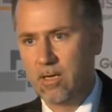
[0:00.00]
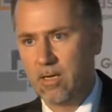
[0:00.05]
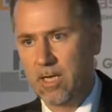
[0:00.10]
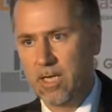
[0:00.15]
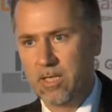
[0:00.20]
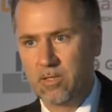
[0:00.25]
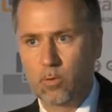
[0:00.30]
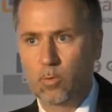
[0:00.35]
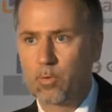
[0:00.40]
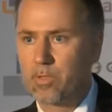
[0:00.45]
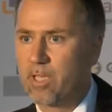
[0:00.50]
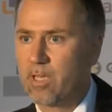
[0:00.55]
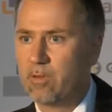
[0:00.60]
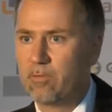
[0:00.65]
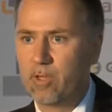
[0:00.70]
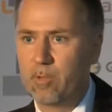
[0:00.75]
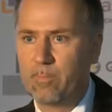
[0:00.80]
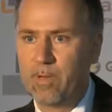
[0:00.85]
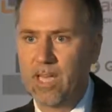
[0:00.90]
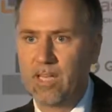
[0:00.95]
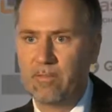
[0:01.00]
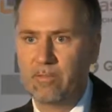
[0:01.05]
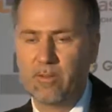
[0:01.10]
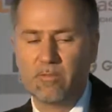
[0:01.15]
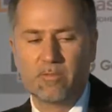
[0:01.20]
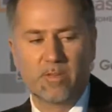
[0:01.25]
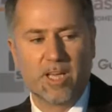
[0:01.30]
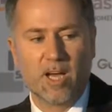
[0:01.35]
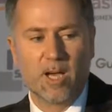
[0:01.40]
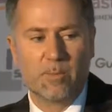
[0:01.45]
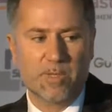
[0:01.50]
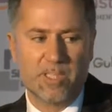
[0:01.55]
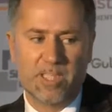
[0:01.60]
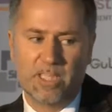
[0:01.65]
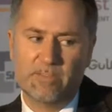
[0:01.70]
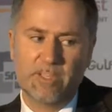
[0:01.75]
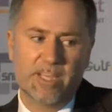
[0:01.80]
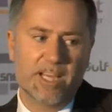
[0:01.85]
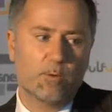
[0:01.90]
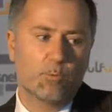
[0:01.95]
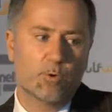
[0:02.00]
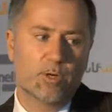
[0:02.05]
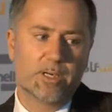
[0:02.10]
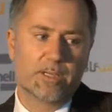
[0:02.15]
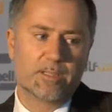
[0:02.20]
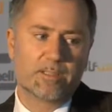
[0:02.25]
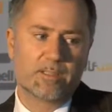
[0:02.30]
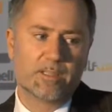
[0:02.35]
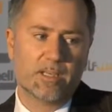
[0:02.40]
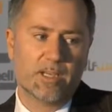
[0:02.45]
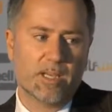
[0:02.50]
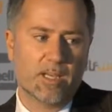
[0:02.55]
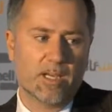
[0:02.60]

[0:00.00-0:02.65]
it's also for the benefit of the IPTV networks,